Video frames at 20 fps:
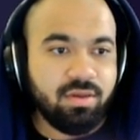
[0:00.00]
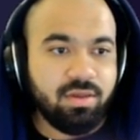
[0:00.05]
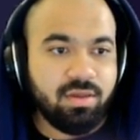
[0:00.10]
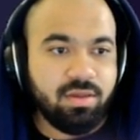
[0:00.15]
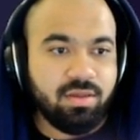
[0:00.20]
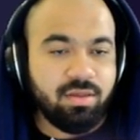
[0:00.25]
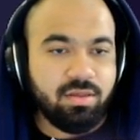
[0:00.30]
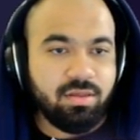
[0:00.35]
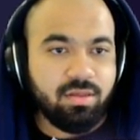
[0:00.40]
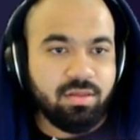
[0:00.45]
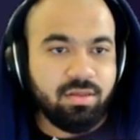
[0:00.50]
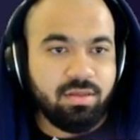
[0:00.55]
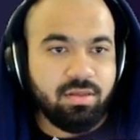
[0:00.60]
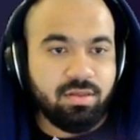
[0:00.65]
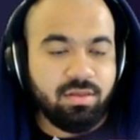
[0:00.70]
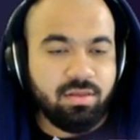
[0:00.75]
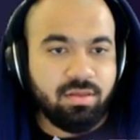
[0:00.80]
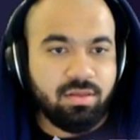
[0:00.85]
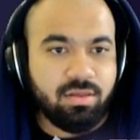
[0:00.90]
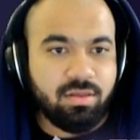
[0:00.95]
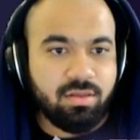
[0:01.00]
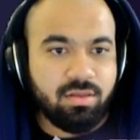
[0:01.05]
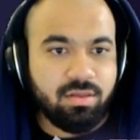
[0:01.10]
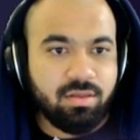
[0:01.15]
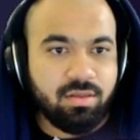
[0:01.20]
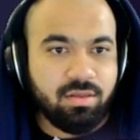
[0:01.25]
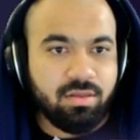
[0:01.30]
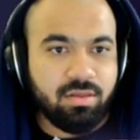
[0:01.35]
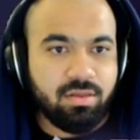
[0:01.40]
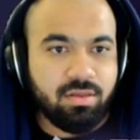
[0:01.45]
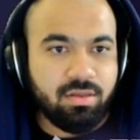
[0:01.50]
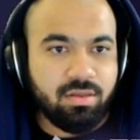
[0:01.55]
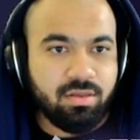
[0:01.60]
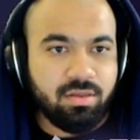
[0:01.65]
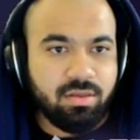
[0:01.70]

(no one is talking)